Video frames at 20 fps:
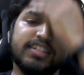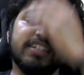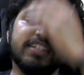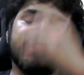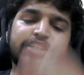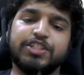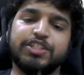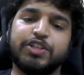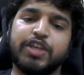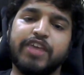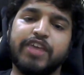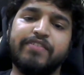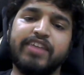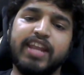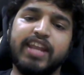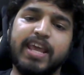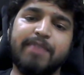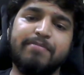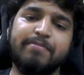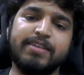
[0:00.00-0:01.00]
So given
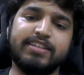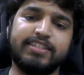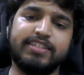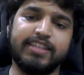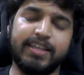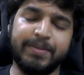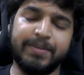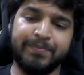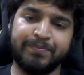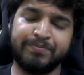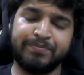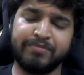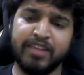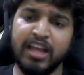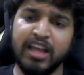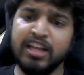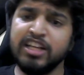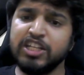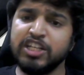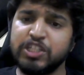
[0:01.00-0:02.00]
A, B, C,
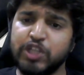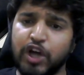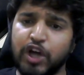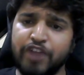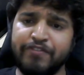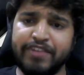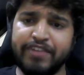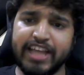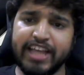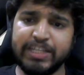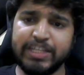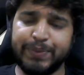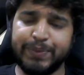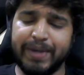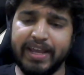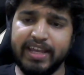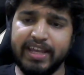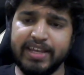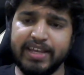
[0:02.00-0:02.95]
solve for X, Y,